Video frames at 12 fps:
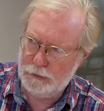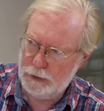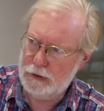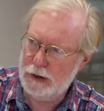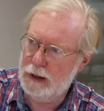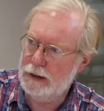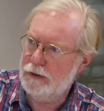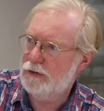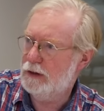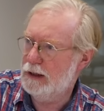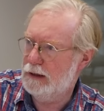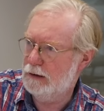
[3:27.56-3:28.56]
So tiny
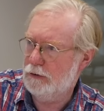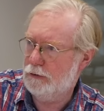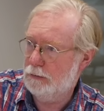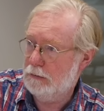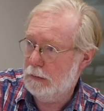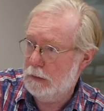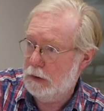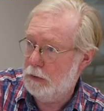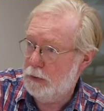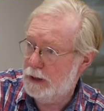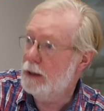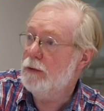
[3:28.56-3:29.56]
statelets.
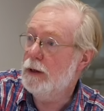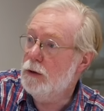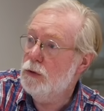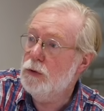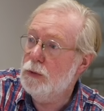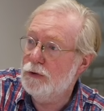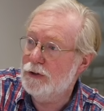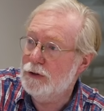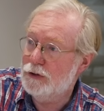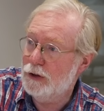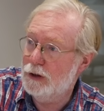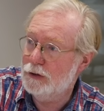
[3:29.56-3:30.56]
We don't know who was
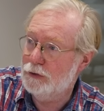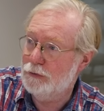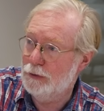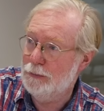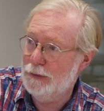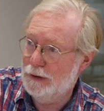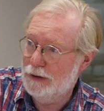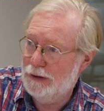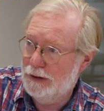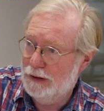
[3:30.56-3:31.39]
in charge of them.